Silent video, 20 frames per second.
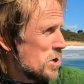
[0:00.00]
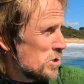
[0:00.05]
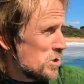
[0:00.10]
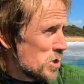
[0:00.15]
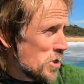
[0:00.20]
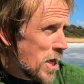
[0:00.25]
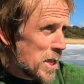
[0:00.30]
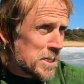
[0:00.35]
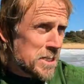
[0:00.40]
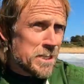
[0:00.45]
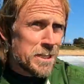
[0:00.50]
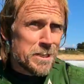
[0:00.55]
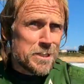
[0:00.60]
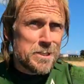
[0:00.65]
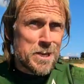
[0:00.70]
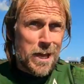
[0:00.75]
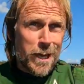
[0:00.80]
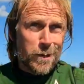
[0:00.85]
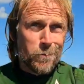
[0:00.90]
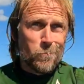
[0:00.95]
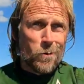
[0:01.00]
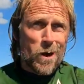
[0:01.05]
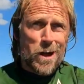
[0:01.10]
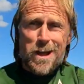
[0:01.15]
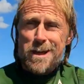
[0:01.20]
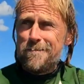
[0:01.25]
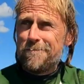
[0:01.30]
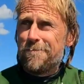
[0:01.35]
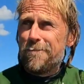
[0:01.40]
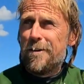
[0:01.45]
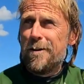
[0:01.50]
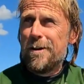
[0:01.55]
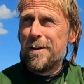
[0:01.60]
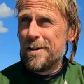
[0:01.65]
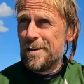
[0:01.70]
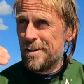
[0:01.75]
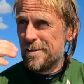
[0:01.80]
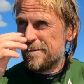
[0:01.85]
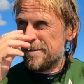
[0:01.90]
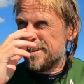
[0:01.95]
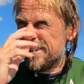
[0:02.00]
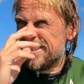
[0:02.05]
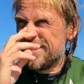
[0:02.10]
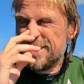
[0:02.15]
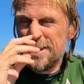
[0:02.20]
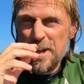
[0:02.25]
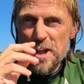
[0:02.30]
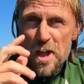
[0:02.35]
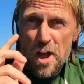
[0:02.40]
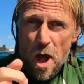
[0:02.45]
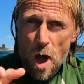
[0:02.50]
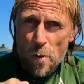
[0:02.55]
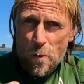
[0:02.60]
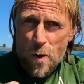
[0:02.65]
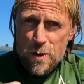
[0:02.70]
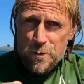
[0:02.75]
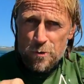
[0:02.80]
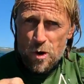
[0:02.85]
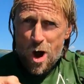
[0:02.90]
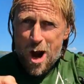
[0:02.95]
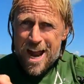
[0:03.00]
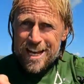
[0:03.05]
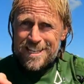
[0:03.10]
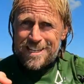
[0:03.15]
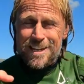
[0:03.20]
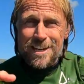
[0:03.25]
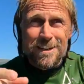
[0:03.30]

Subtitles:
So that's the second wave. I went right.